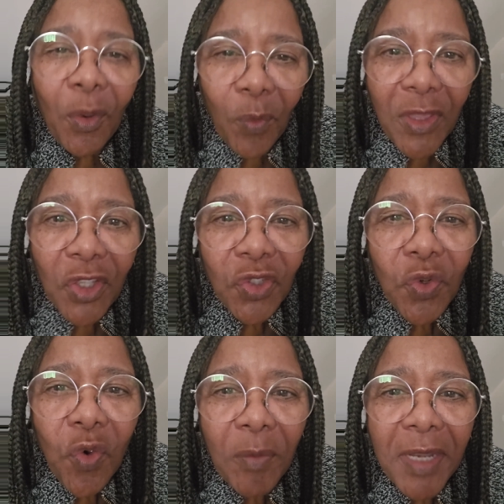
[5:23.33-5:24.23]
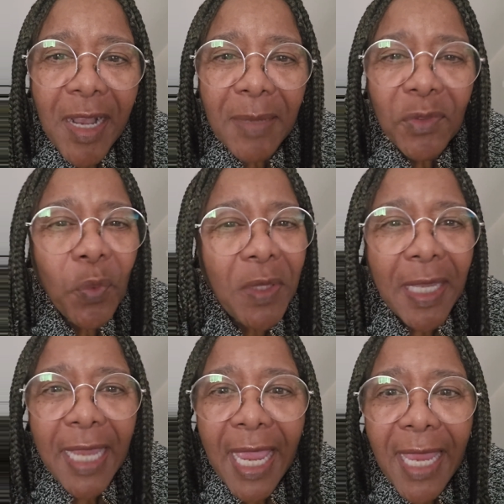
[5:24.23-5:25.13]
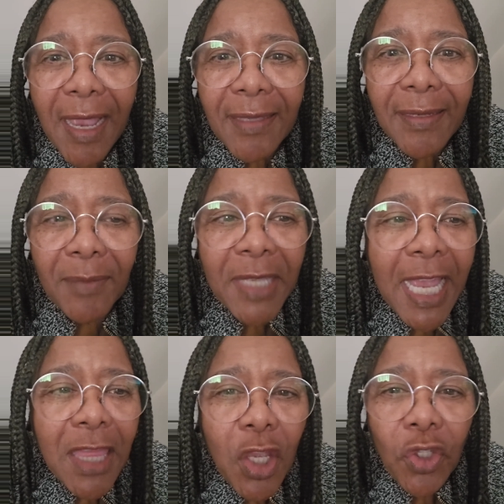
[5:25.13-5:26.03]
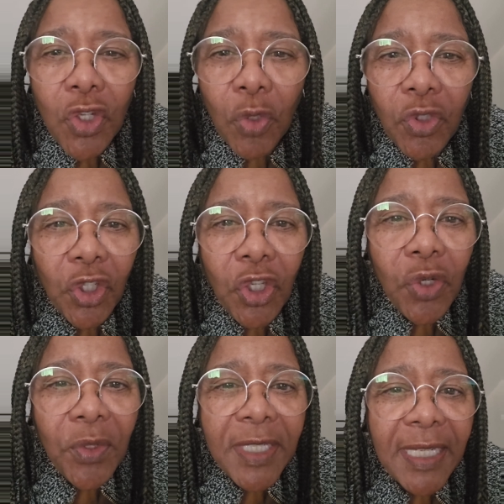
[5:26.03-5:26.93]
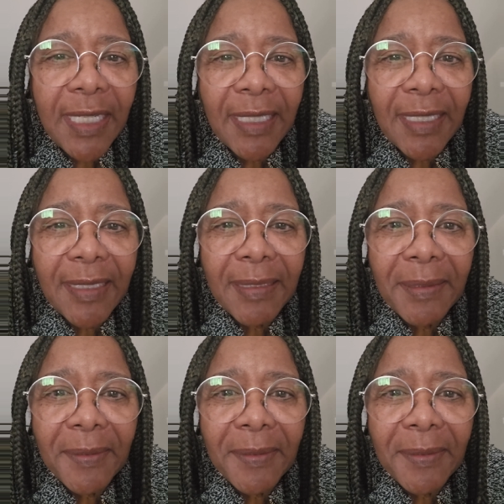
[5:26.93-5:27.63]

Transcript: when the storm comes, when the chaos comes. There's no security in it.